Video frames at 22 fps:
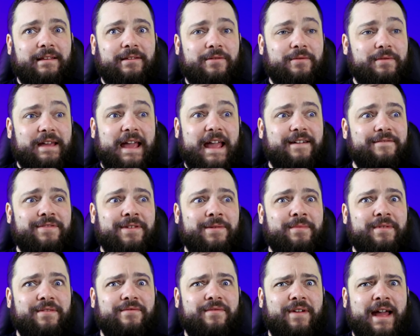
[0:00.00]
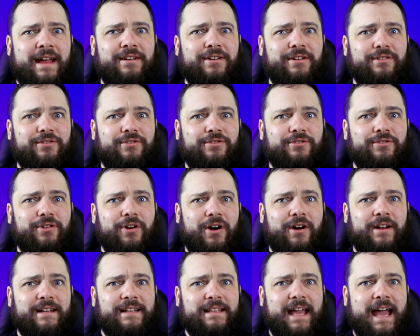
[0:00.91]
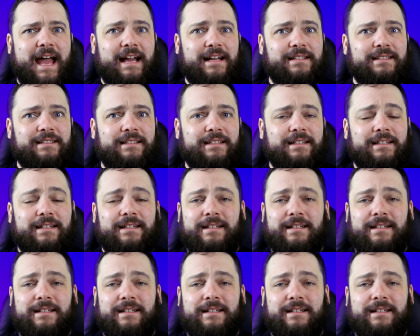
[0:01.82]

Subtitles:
You gave them advantage on attacks.